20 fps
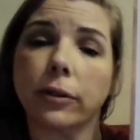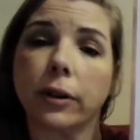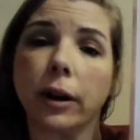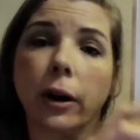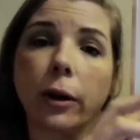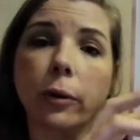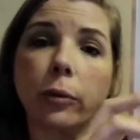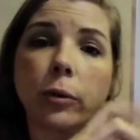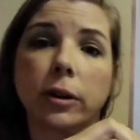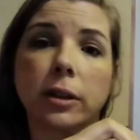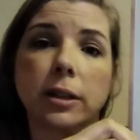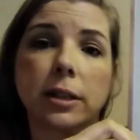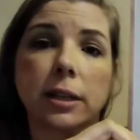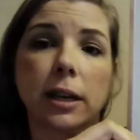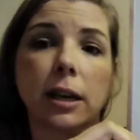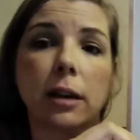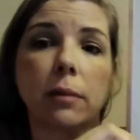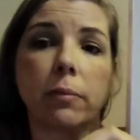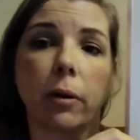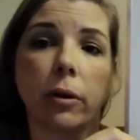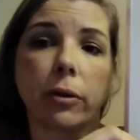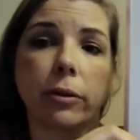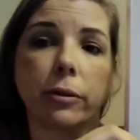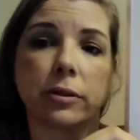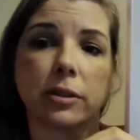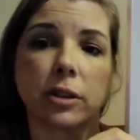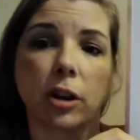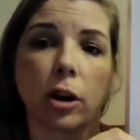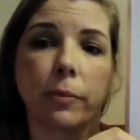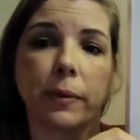Now, I wanted to keep all
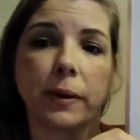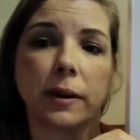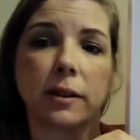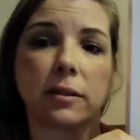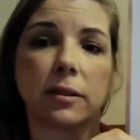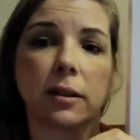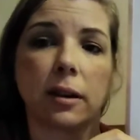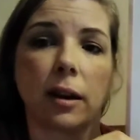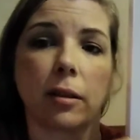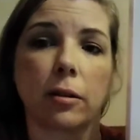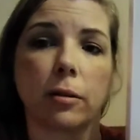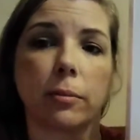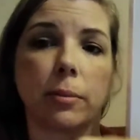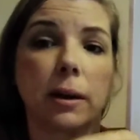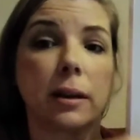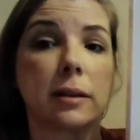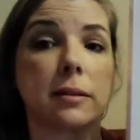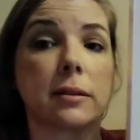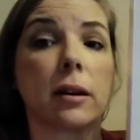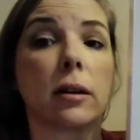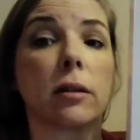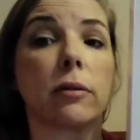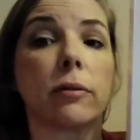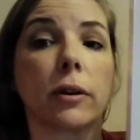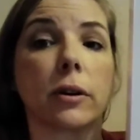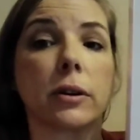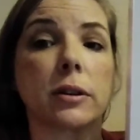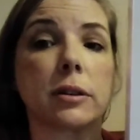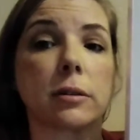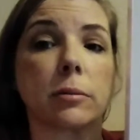those topics together because they are
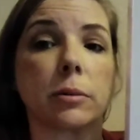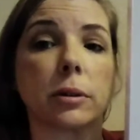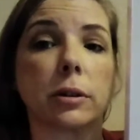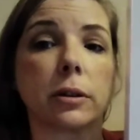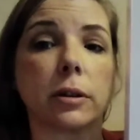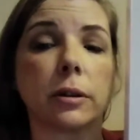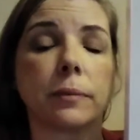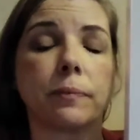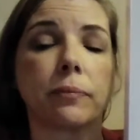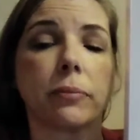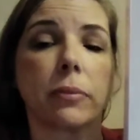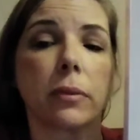very similar